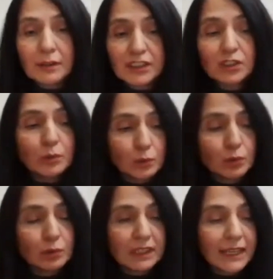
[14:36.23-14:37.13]
of
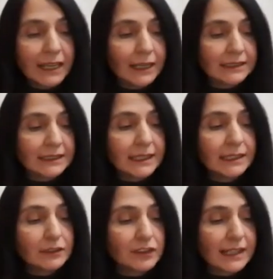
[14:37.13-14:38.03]
sumud and
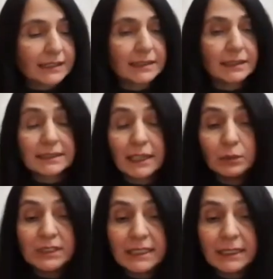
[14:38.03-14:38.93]
steadfastness
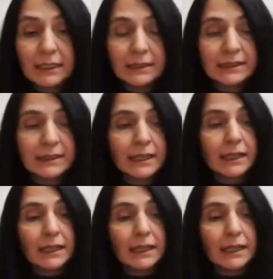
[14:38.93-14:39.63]
and resilience